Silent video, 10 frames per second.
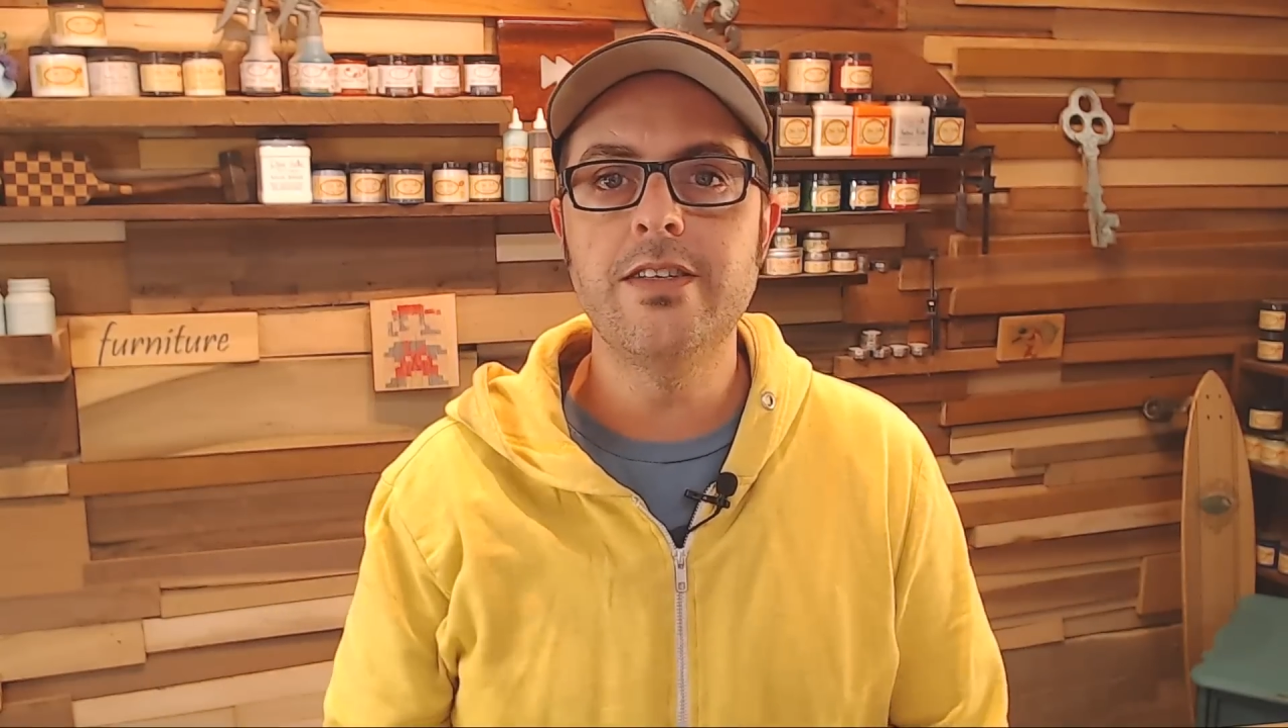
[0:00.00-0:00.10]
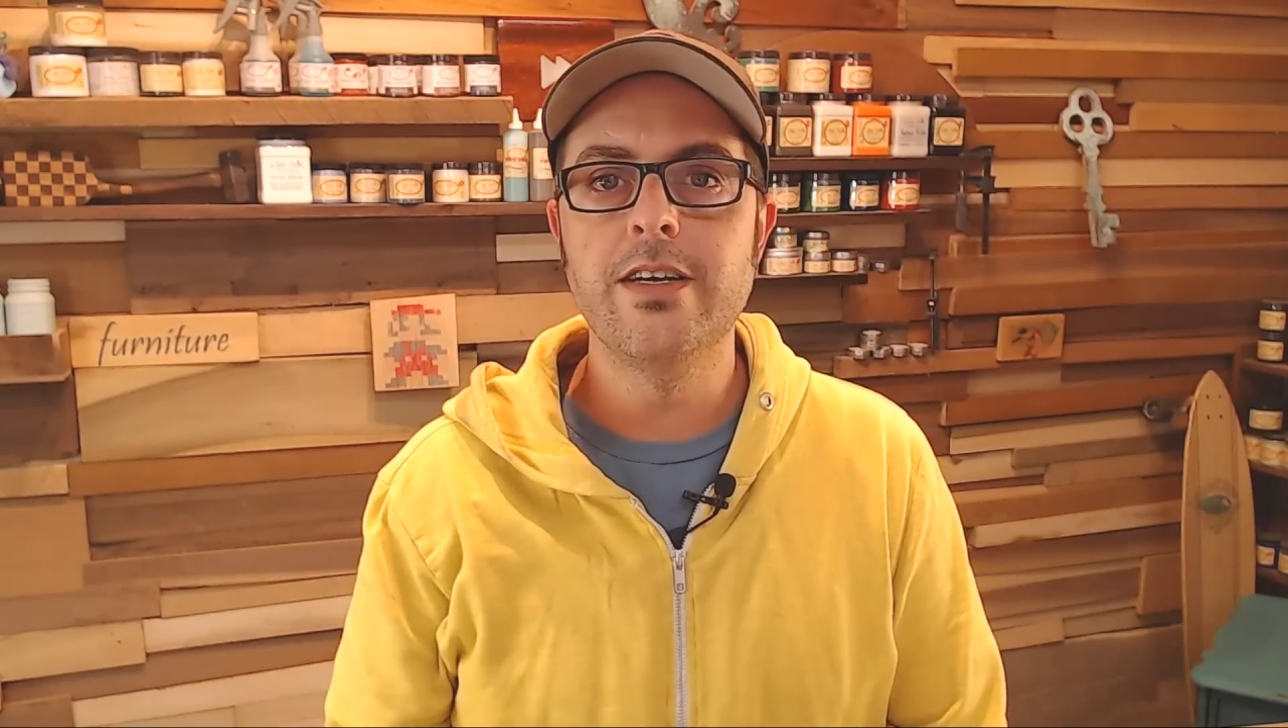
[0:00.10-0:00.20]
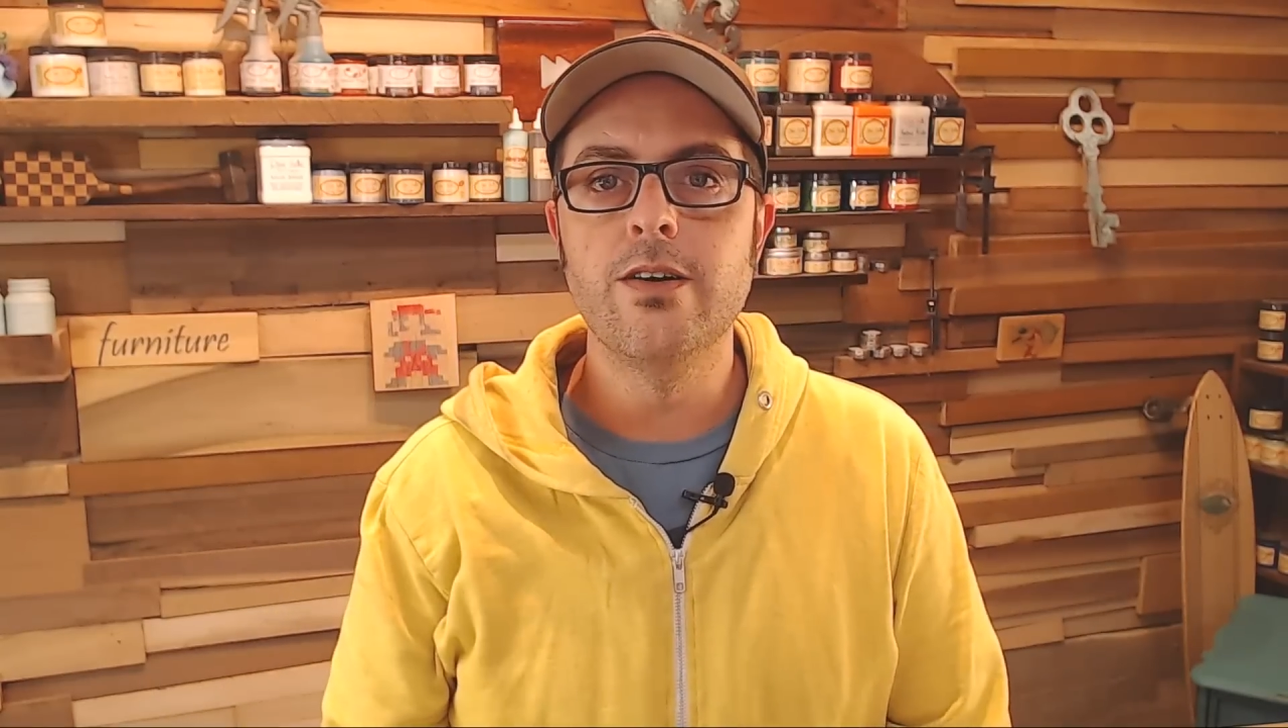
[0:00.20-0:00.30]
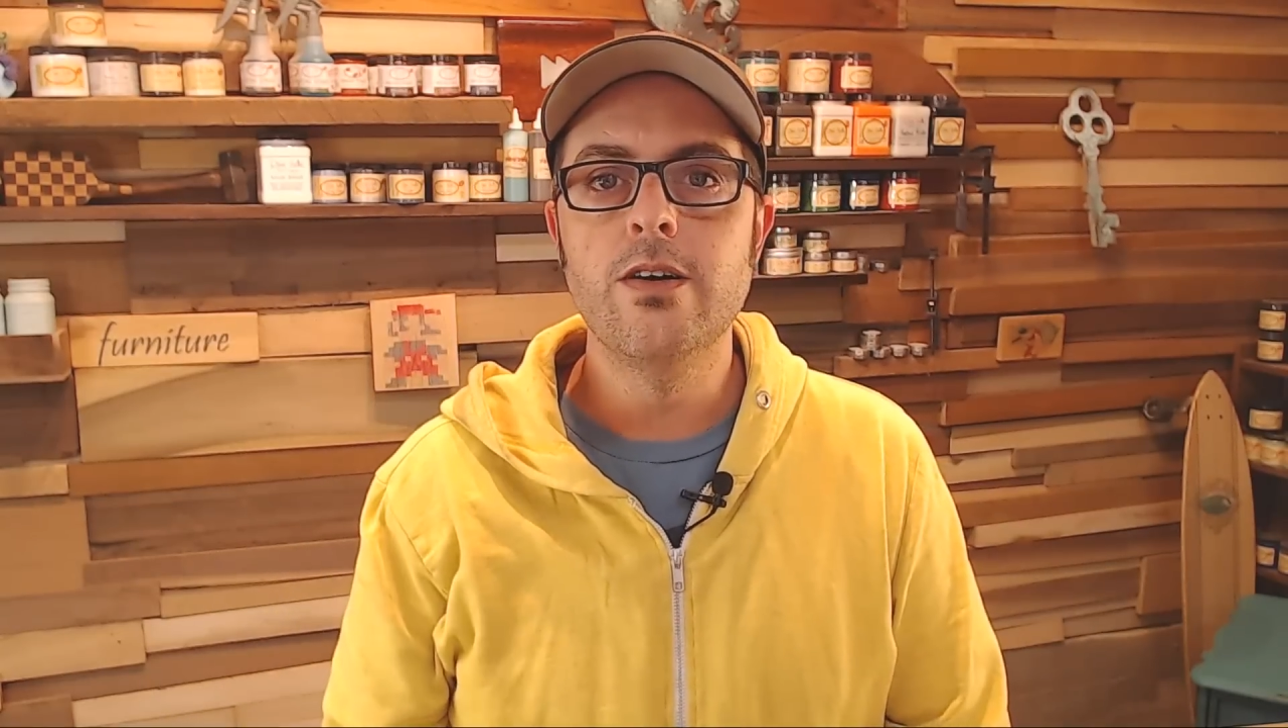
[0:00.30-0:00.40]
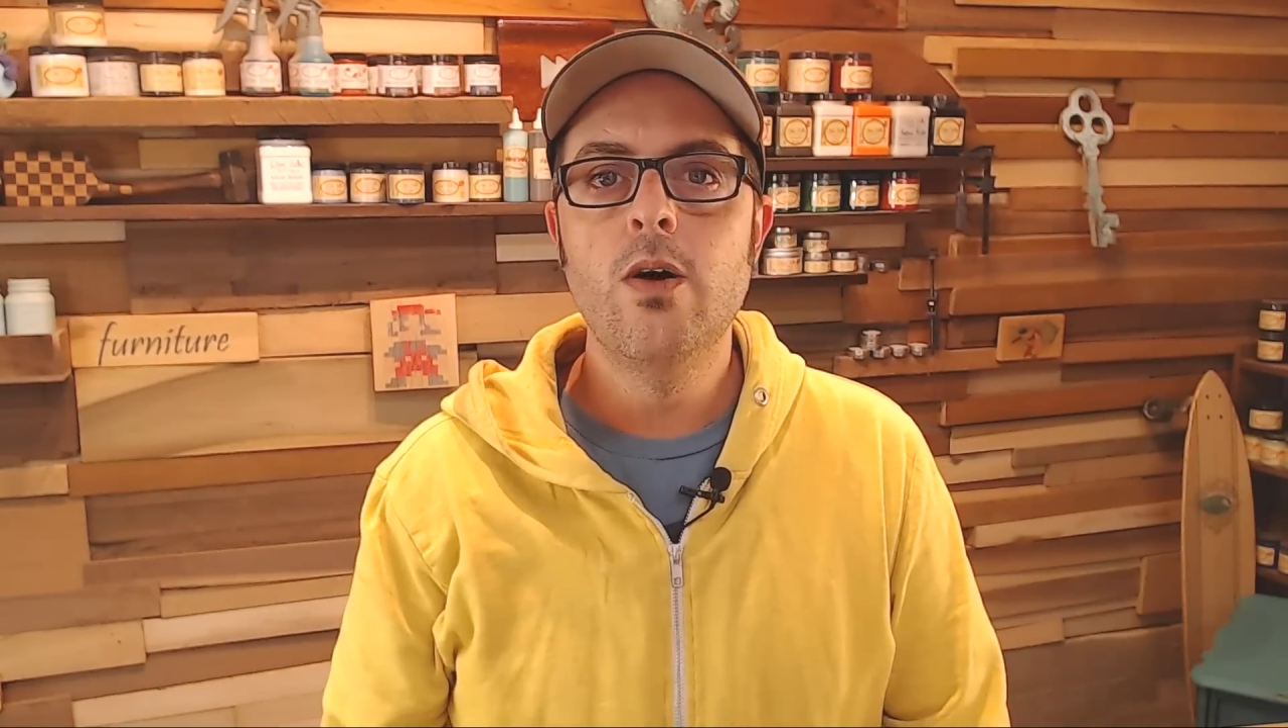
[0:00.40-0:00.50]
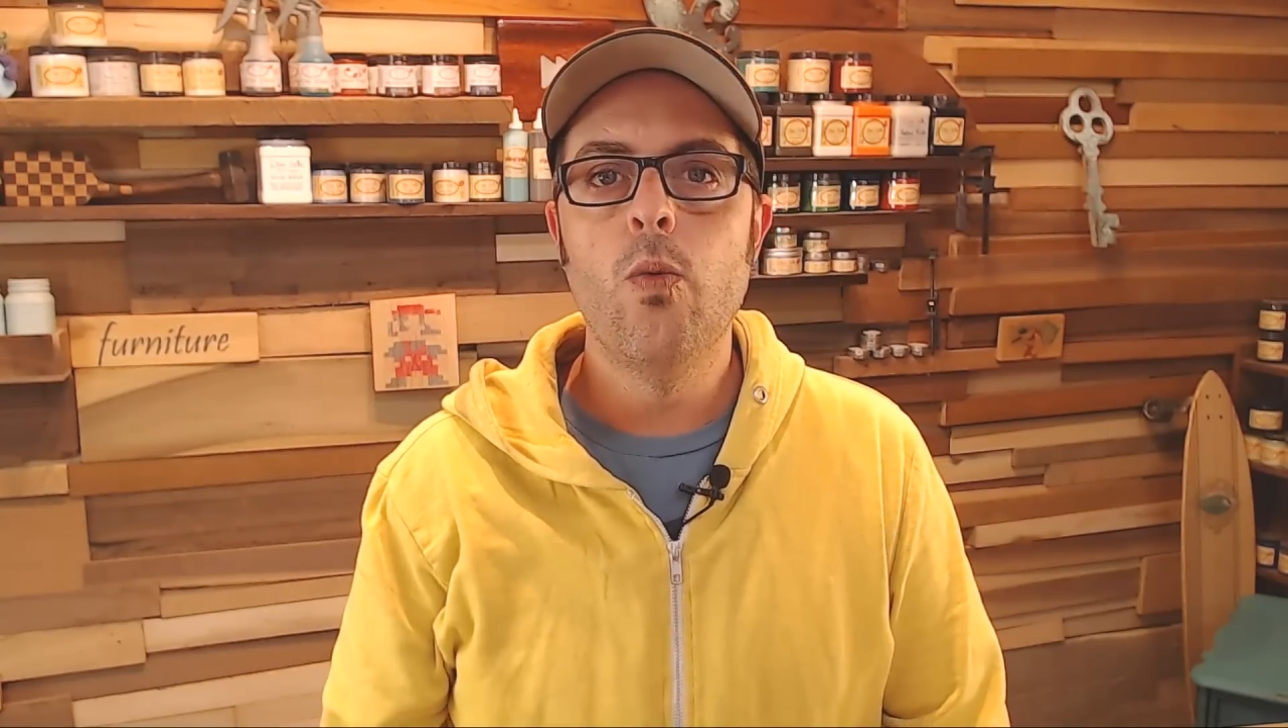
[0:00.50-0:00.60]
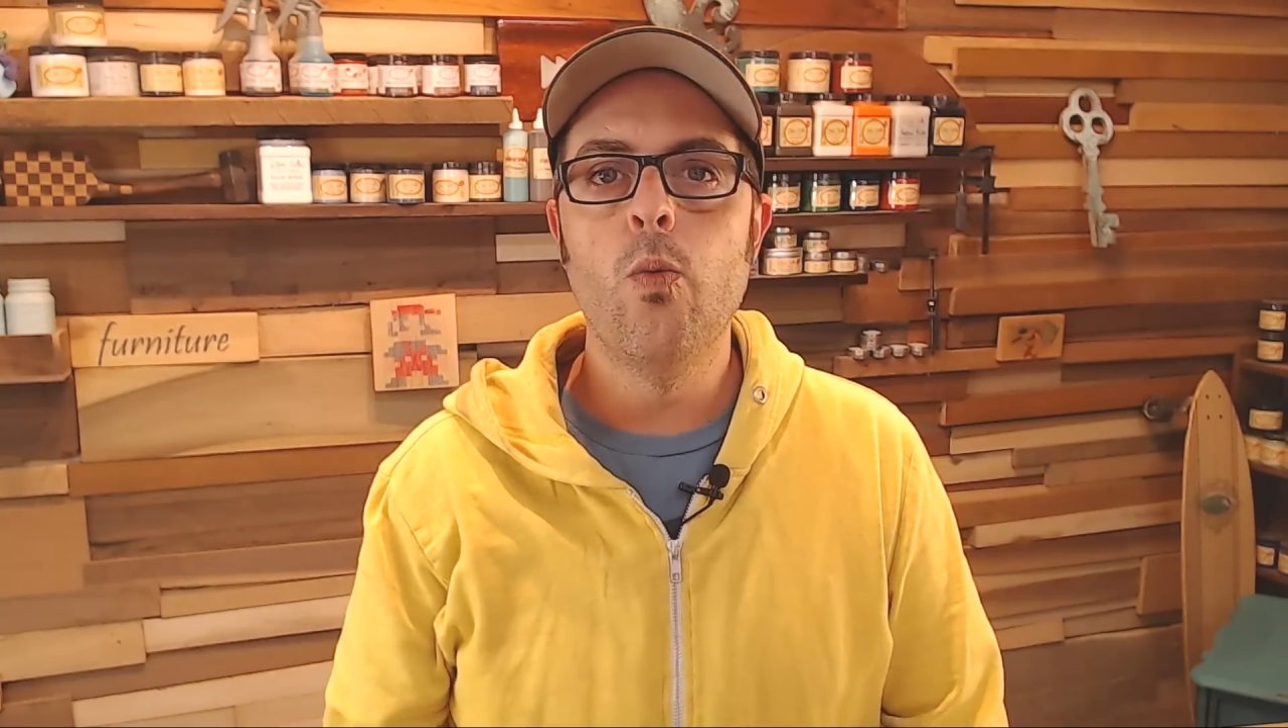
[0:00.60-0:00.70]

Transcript: the deal.